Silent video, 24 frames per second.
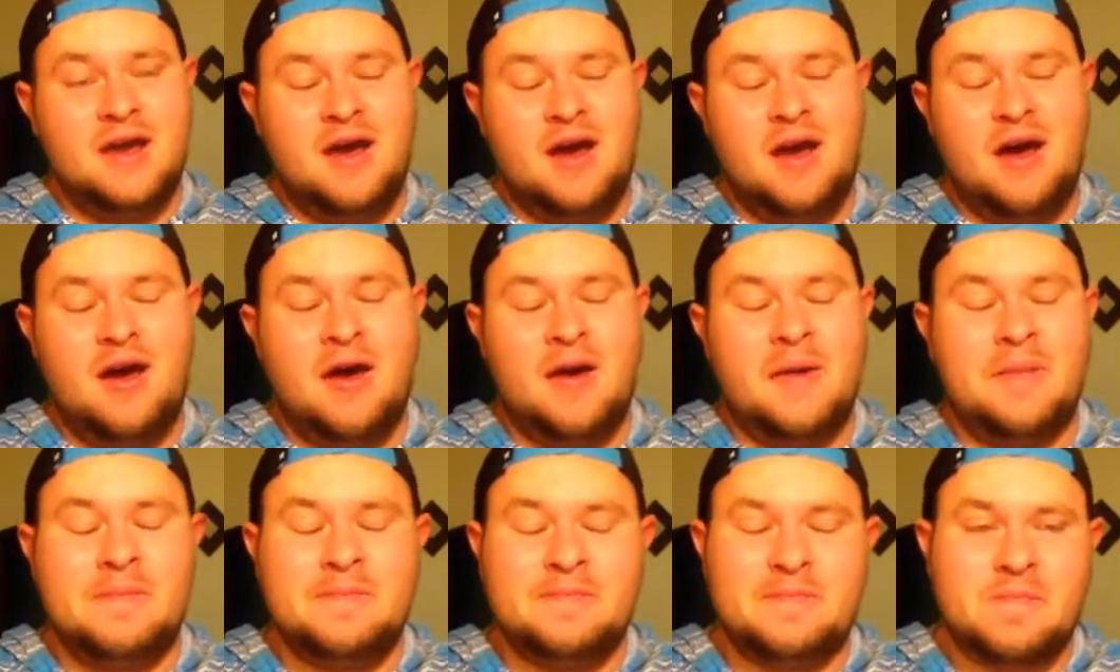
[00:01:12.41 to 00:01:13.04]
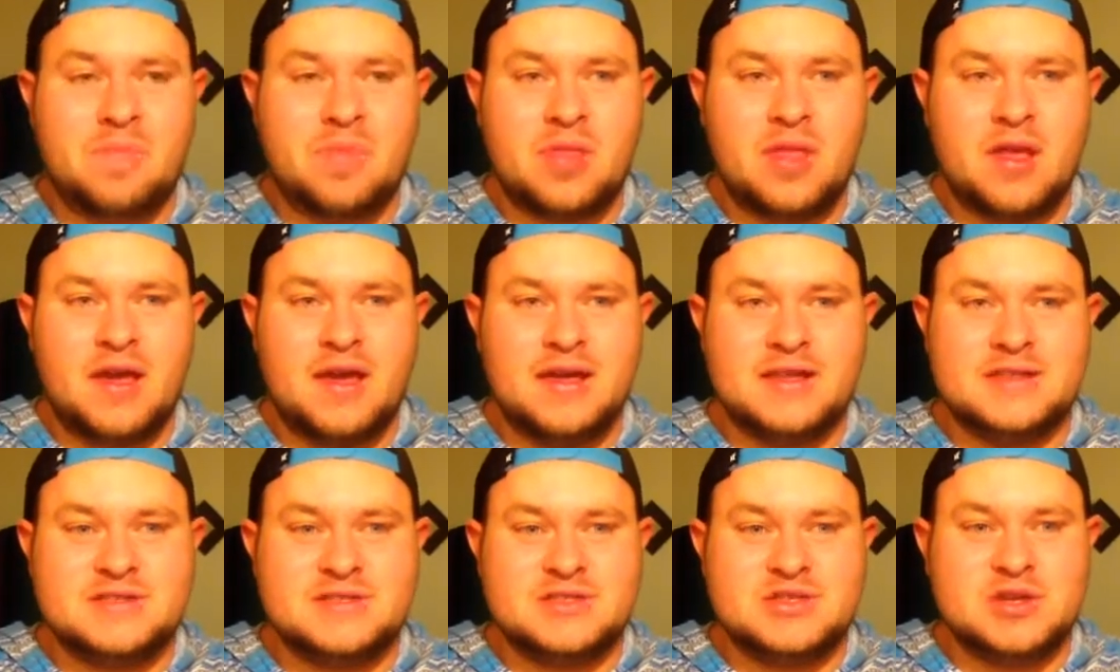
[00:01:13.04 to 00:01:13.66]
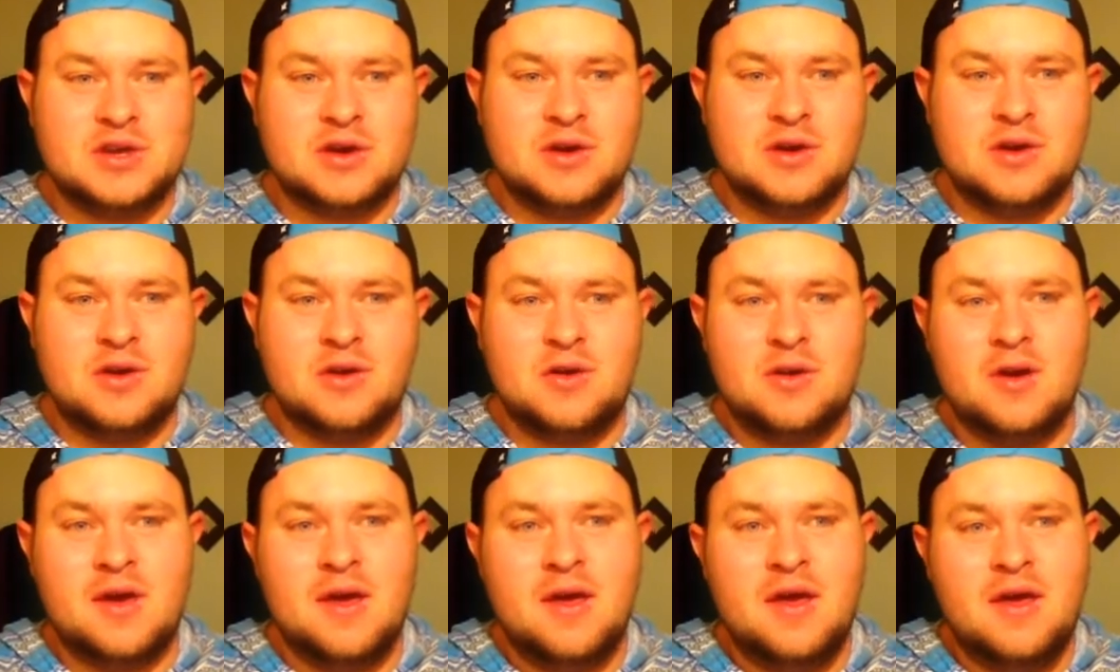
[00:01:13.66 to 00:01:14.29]
And
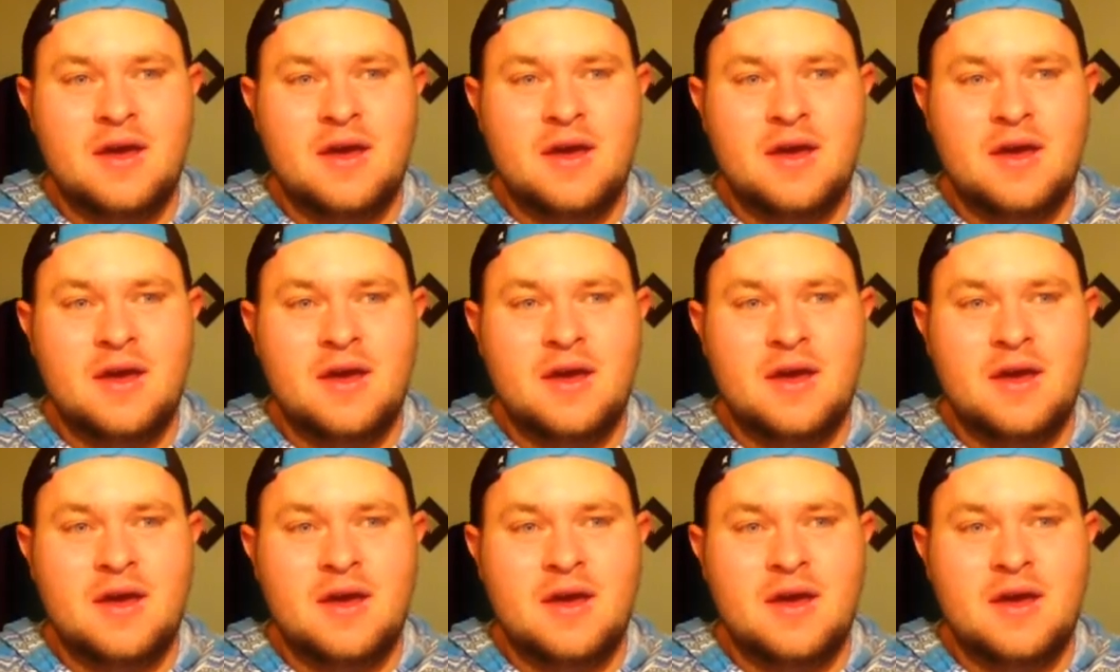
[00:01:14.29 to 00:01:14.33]
so